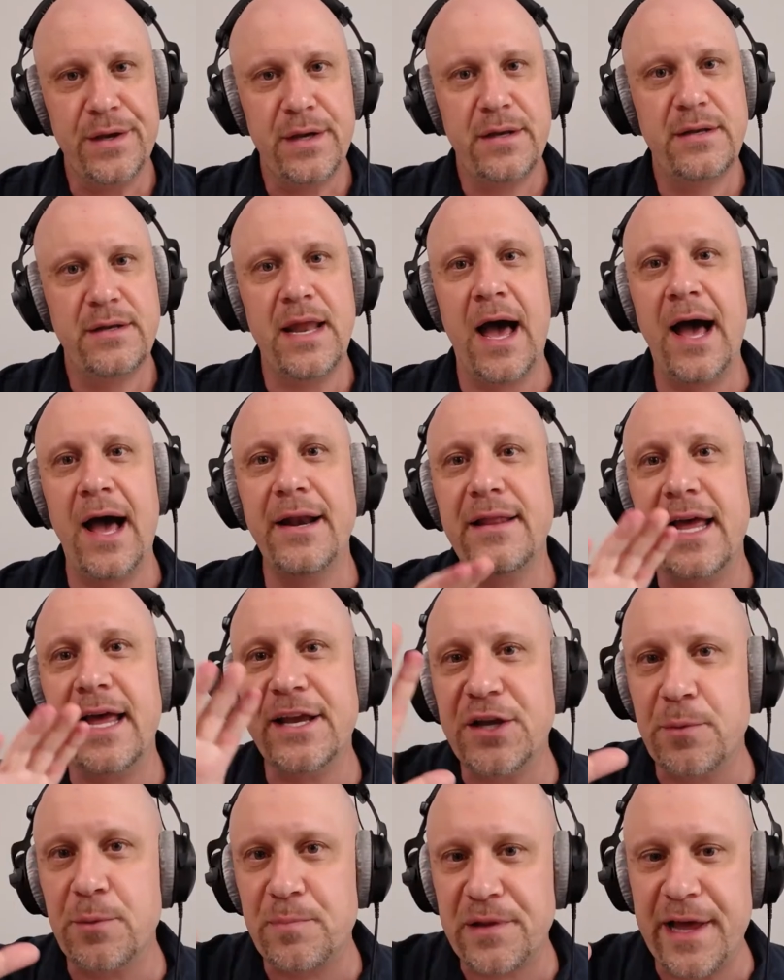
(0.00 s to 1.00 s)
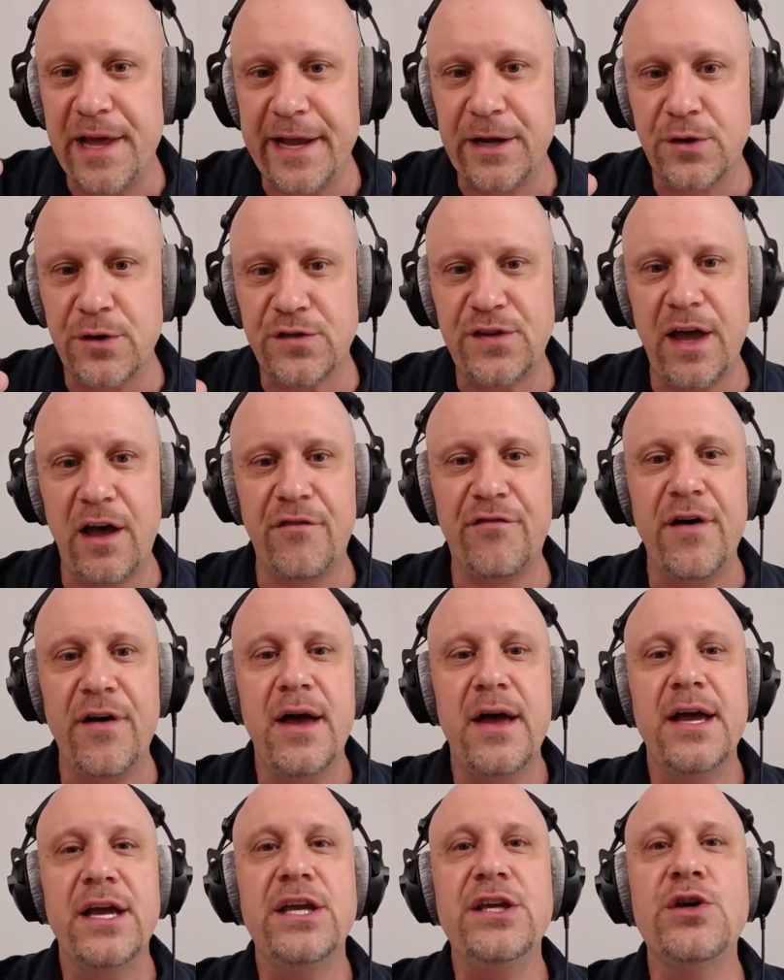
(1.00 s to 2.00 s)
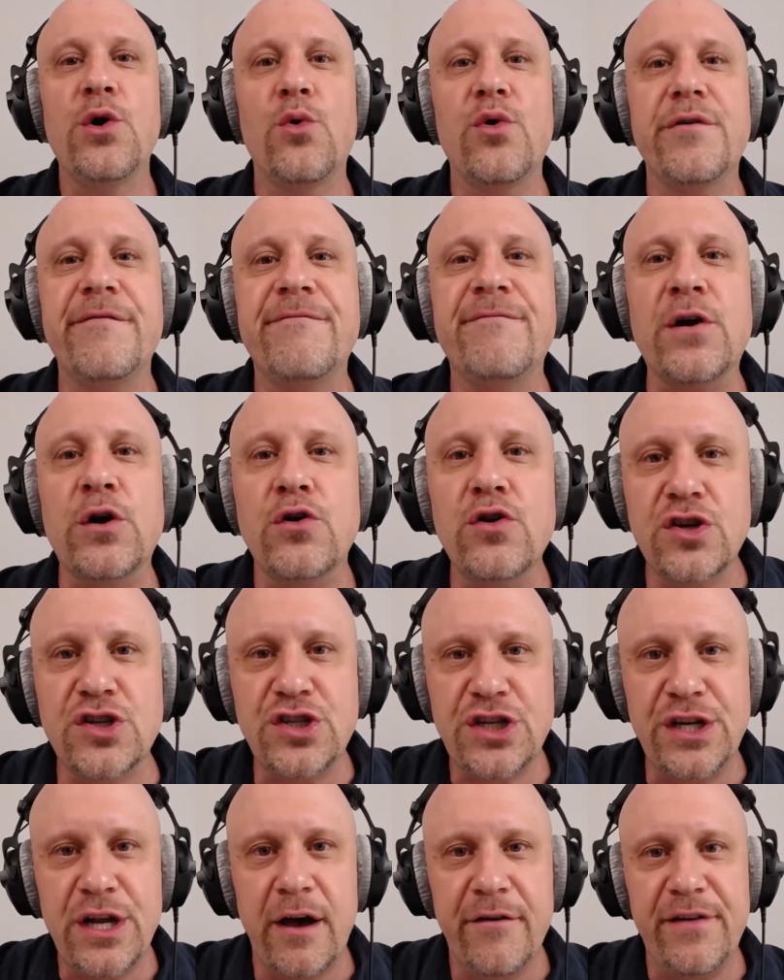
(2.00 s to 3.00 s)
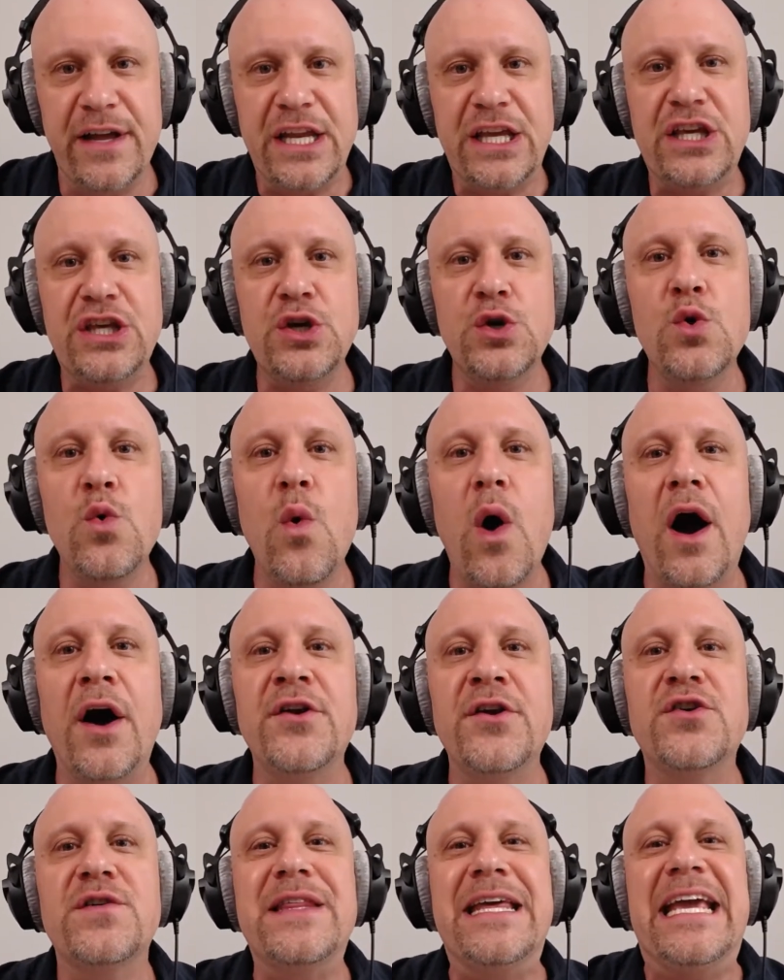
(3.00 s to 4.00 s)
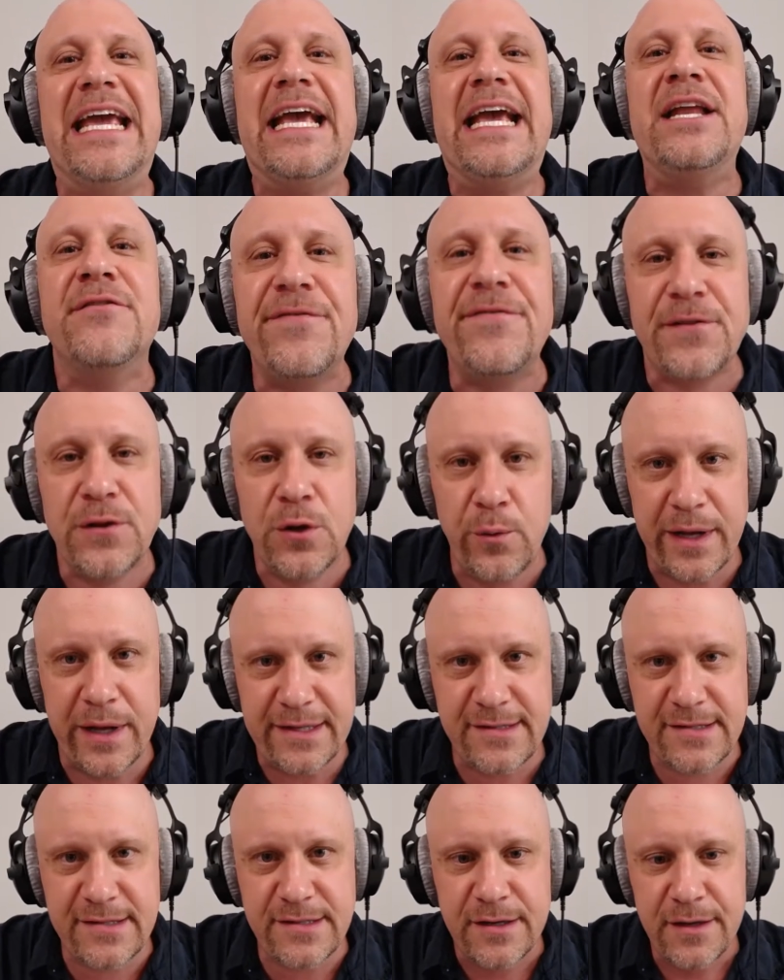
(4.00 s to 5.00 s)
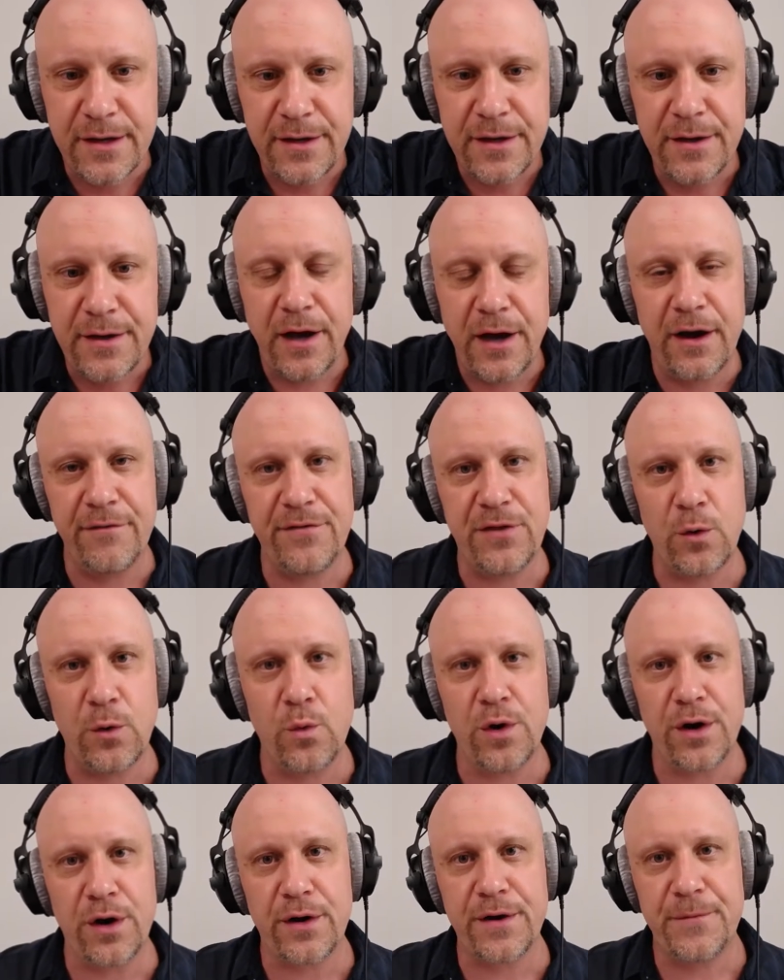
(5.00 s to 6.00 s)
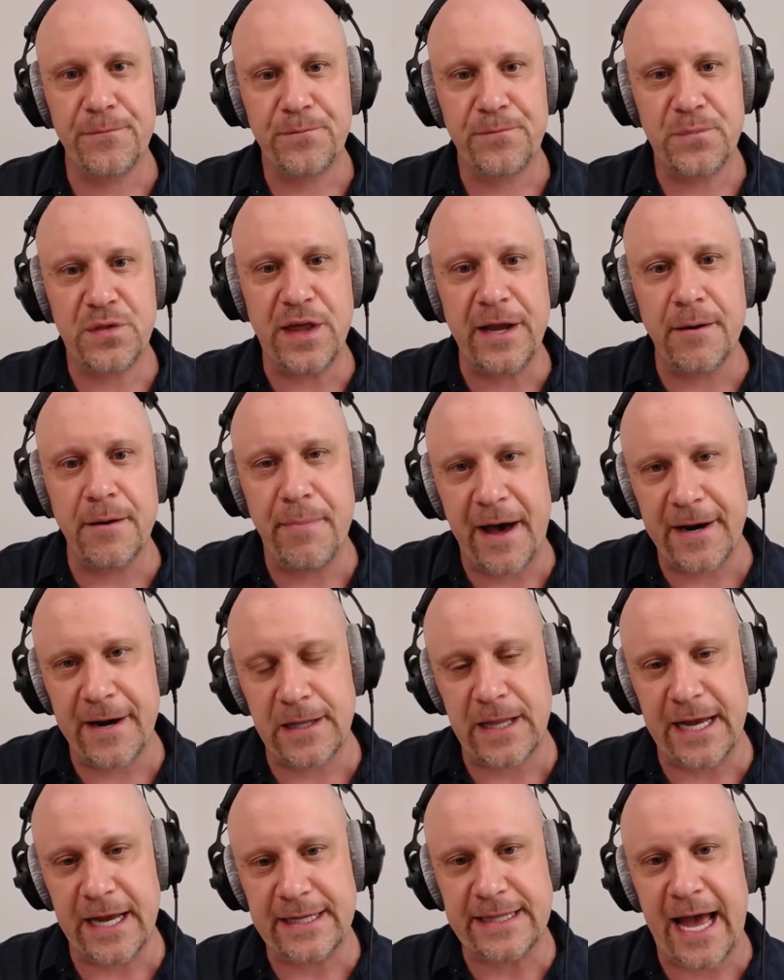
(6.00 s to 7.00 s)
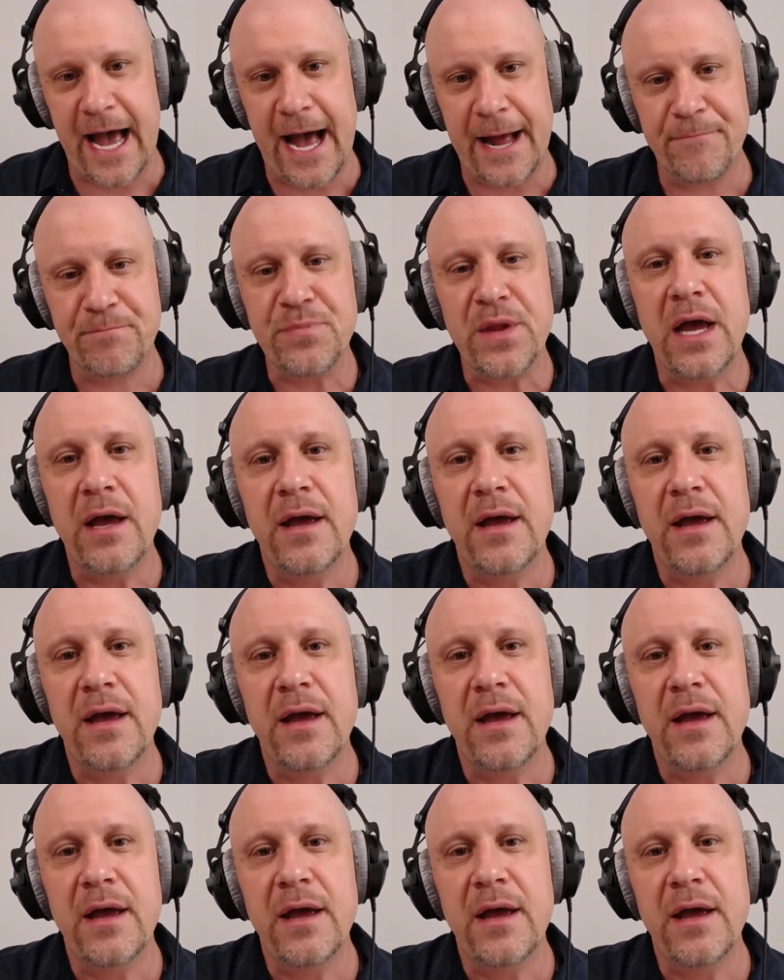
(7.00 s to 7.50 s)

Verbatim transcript: Not like you're playing yourself, your version of it, you under the influence of the work. Think about it like that.